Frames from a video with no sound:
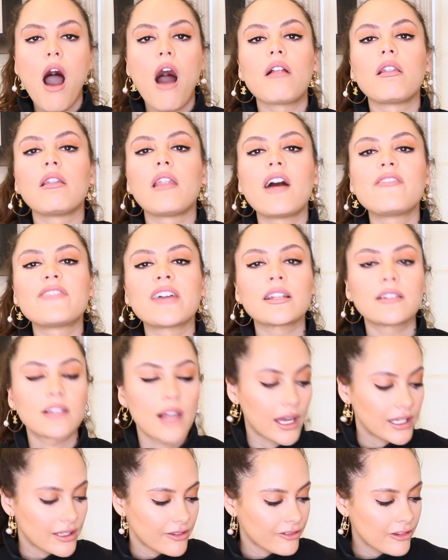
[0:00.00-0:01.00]
Loving
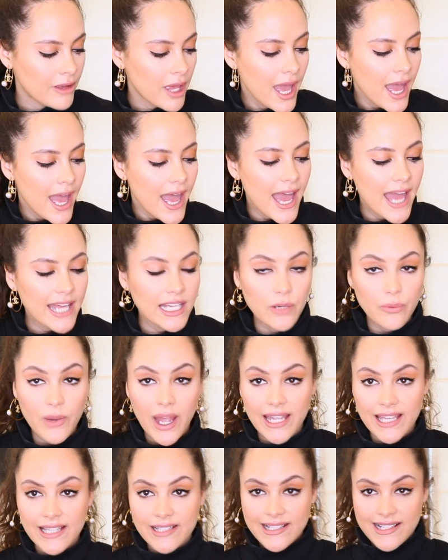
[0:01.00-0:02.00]
life.
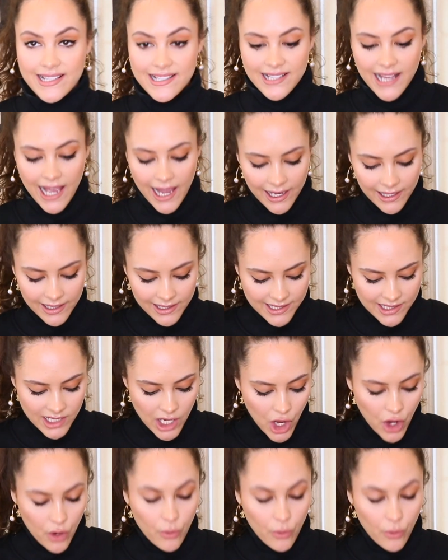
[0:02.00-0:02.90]
Anyway, in Saks,